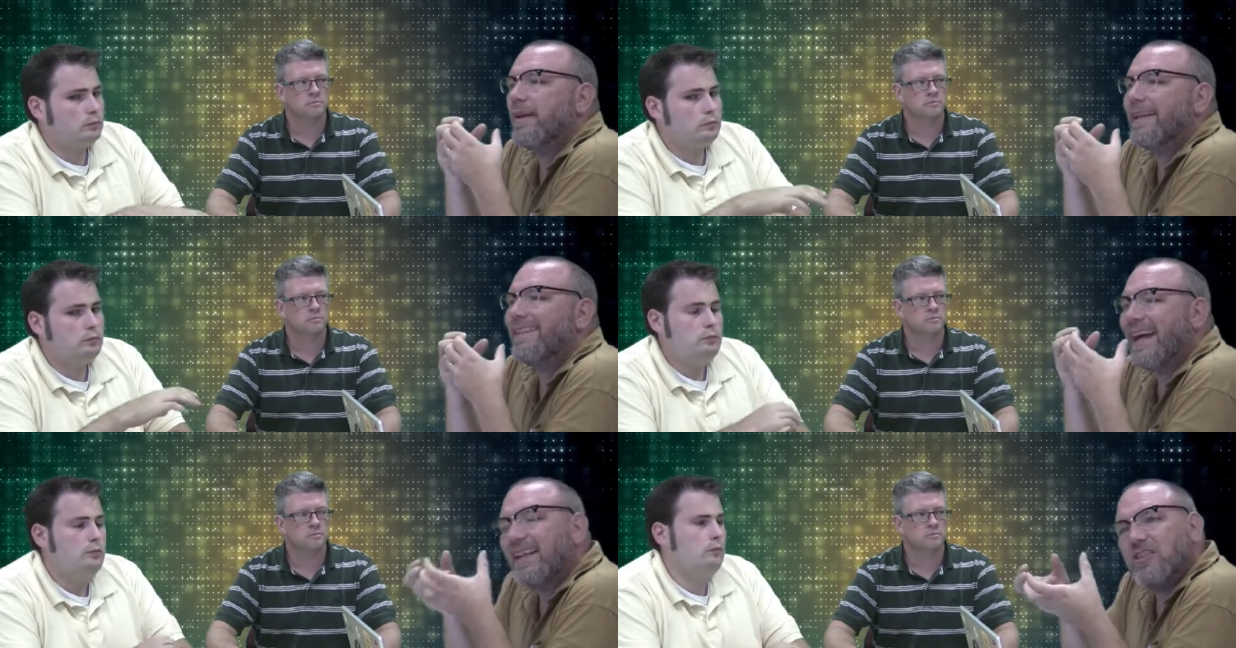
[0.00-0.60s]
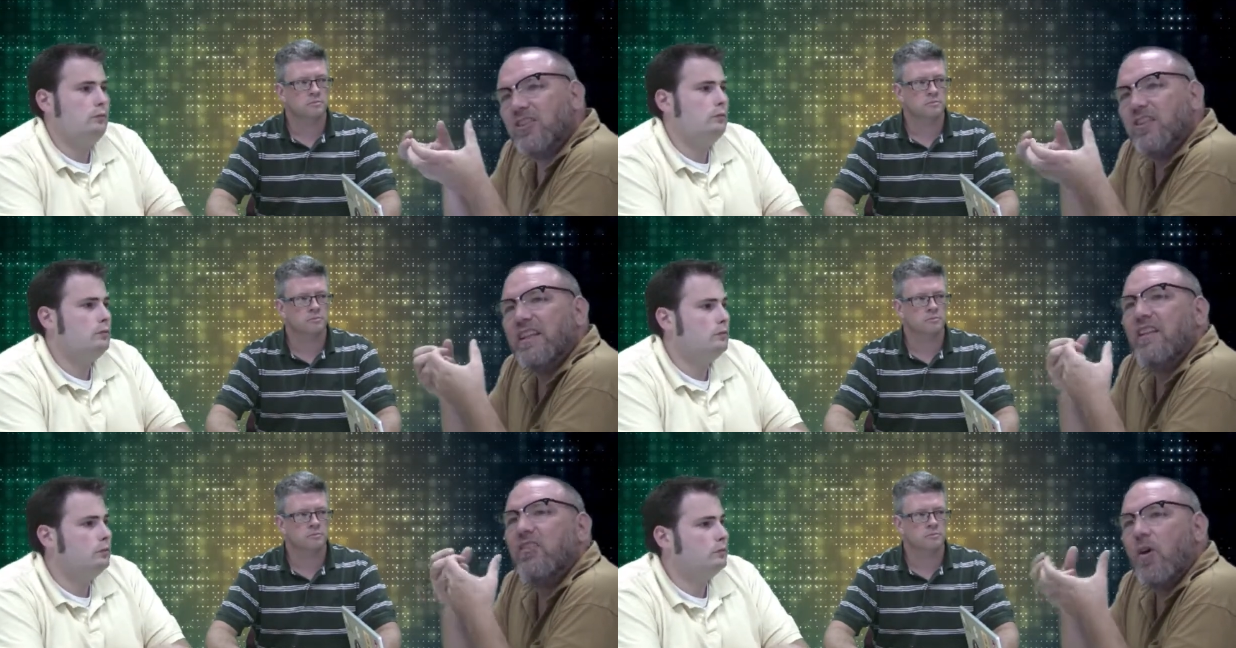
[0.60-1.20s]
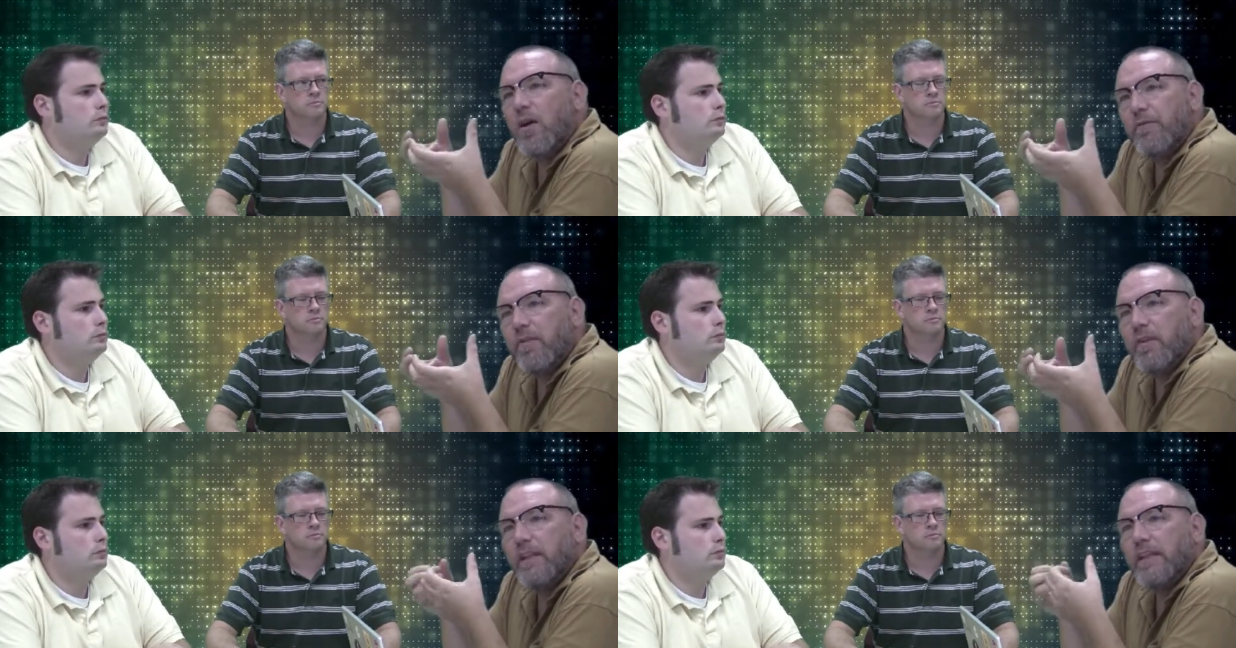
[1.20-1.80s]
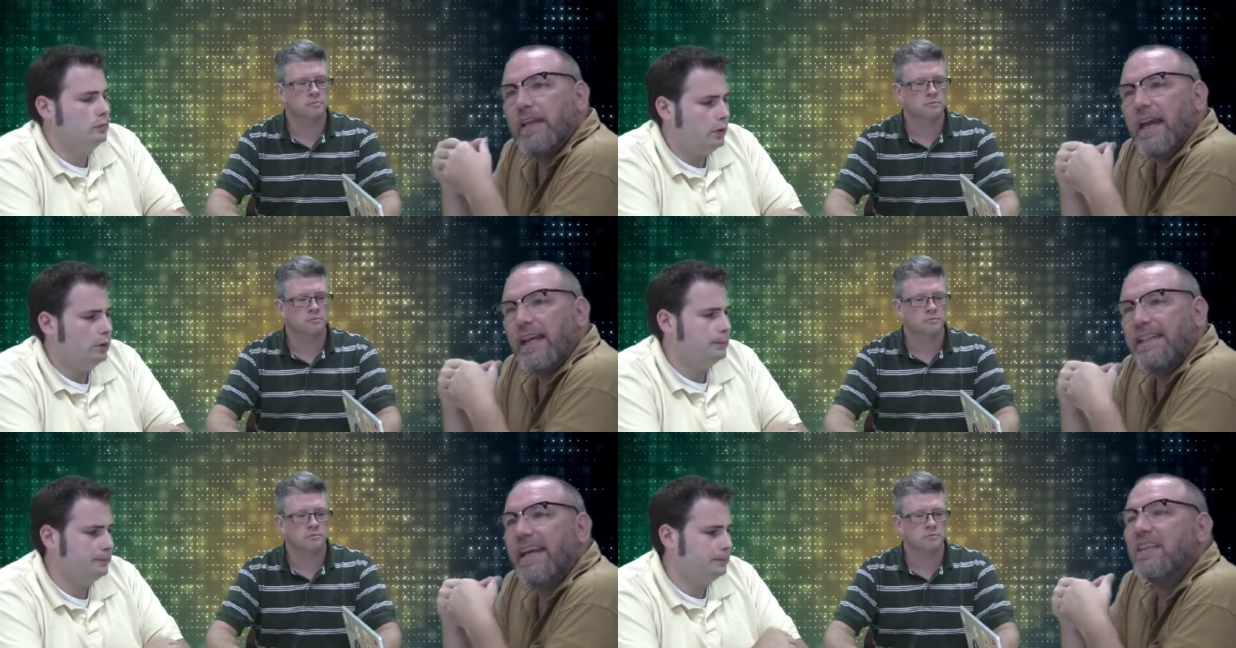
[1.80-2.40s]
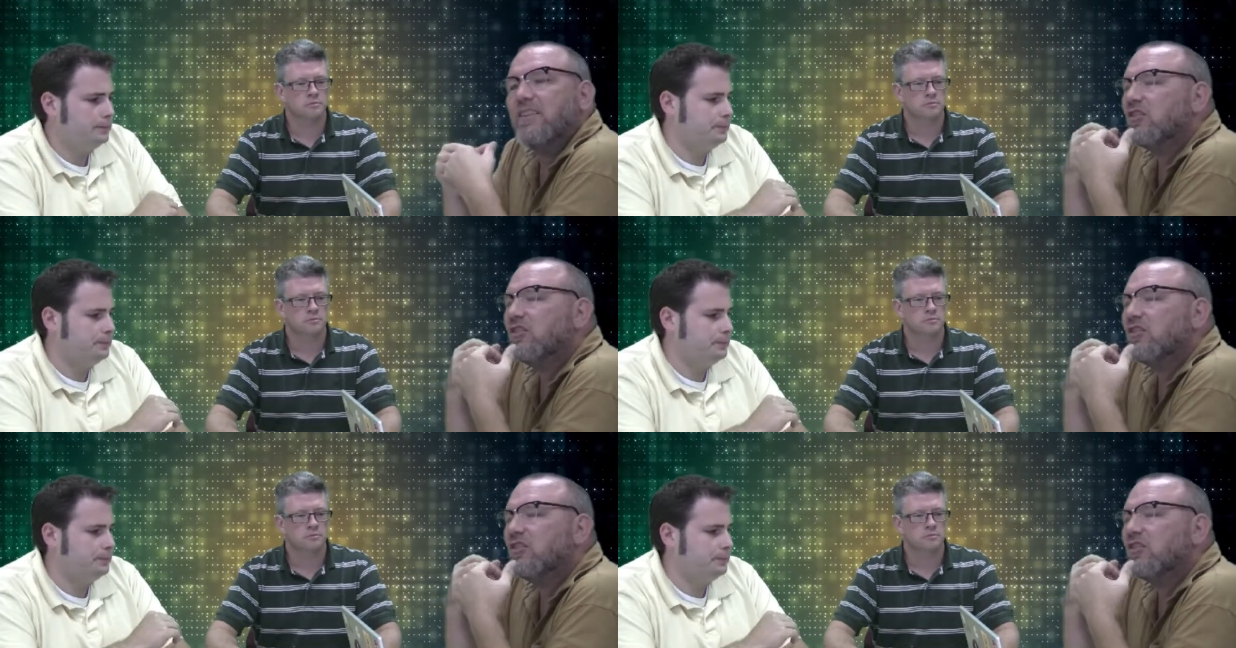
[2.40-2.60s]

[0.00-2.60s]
Speaker 1: intelligently and thoughtfully and get